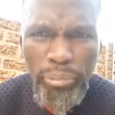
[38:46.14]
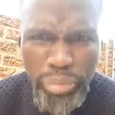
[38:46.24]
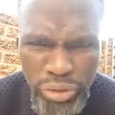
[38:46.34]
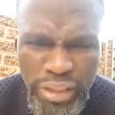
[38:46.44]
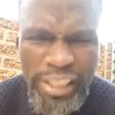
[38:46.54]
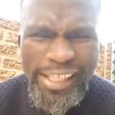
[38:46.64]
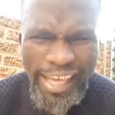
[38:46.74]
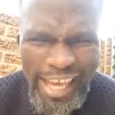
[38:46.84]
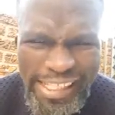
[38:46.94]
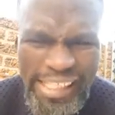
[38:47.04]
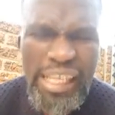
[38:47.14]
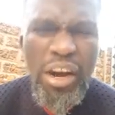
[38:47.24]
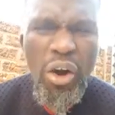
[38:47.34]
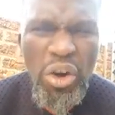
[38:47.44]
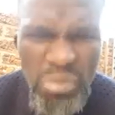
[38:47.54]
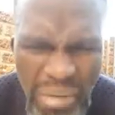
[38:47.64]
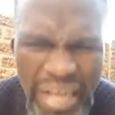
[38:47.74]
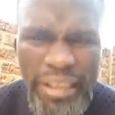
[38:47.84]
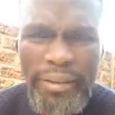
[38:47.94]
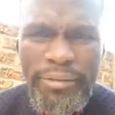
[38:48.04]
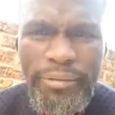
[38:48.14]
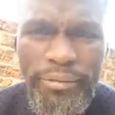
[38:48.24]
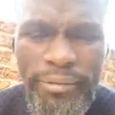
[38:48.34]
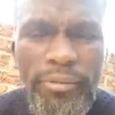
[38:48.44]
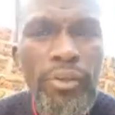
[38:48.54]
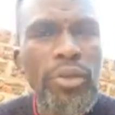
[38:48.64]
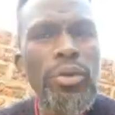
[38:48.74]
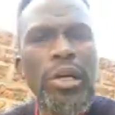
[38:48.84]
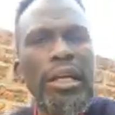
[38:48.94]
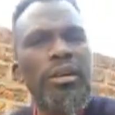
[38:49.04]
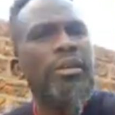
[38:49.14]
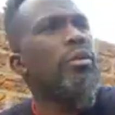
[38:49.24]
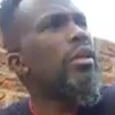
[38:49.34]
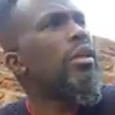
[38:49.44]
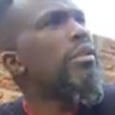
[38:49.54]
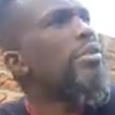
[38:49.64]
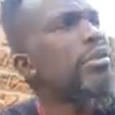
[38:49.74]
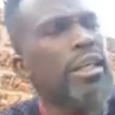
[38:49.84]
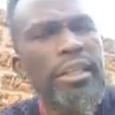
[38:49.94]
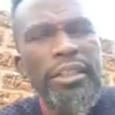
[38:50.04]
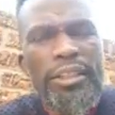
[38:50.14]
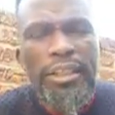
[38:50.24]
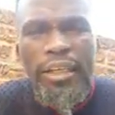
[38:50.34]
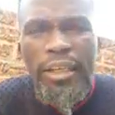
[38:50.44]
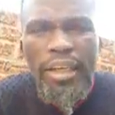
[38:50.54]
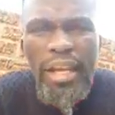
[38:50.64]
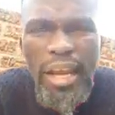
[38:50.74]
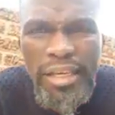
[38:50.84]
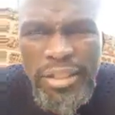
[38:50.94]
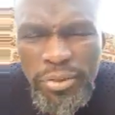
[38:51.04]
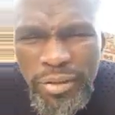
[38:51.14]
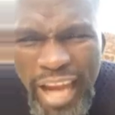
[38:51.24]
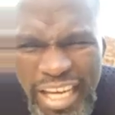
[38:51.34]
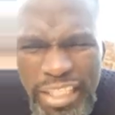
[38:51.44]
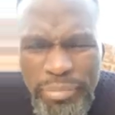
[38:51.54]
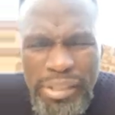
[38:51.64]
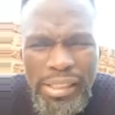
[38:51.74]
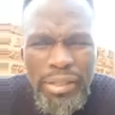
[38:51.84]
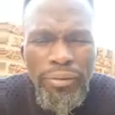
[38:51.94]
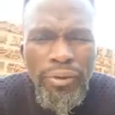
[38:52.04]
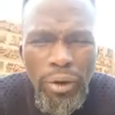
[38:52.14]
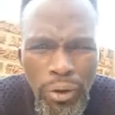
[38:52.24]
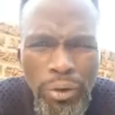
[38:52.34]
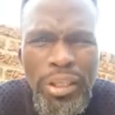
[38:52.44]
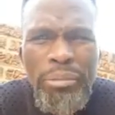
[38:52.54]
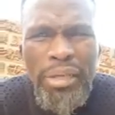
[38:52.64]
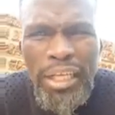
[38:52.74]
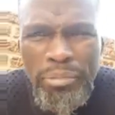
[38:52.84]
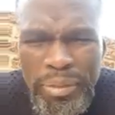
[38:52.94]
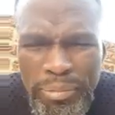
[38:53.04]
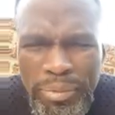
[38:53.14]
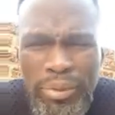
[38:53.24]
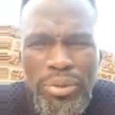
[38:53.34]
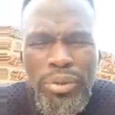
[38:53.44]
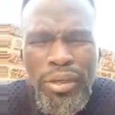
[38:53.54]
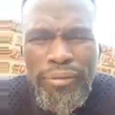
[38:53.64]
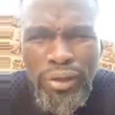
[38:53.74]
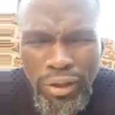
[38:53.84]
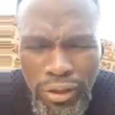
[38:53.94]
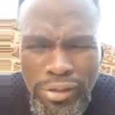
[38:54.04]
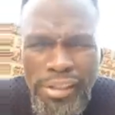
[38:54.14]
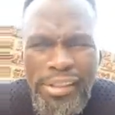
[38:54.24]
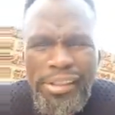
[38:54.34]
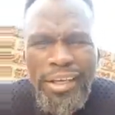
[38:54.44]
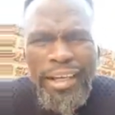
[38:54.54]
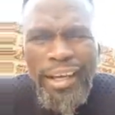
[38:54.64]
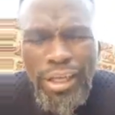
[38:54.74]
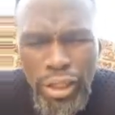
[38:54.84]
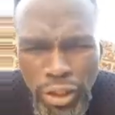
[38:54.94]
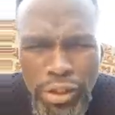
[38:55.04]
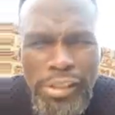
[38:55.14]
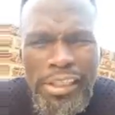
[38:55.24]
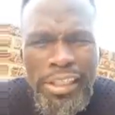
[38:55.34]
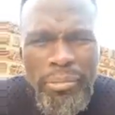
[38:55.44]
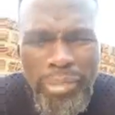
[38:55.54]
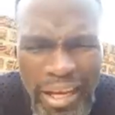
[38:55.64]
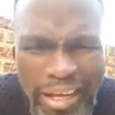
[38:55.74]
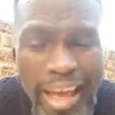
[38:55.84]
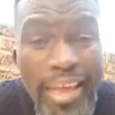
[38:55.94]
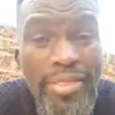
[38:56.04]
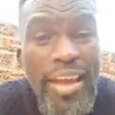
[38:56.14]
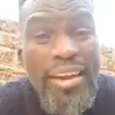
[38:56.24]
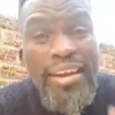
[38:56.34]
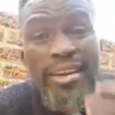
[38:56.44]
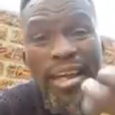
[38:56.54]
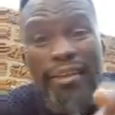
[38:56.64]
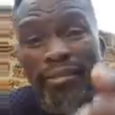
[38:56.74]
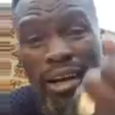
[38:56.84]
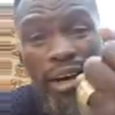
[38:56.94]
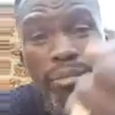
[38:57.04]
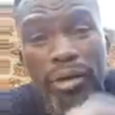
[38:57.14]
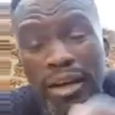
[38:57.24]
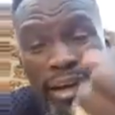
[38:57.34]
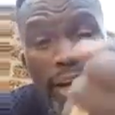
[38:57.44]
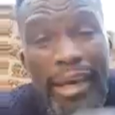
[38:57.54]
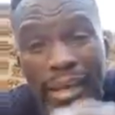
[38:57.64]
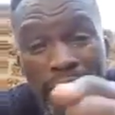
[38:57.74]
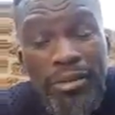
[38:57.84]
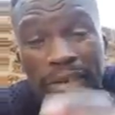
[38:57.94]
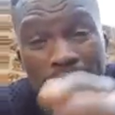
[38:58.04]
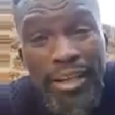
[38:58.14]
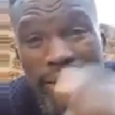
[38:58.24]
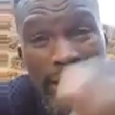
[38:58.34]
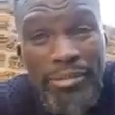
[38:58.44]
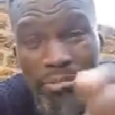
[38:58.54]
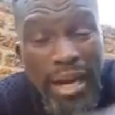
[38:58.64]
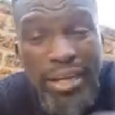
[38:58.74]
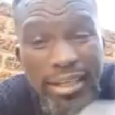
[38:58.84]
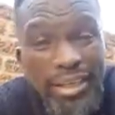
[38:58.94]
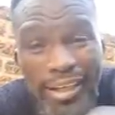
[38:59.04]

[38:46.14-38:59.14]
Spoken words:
put his hands on money. Look around the world today, 80 to 90% of all the black people who have loans and loans in the bank, they never held that money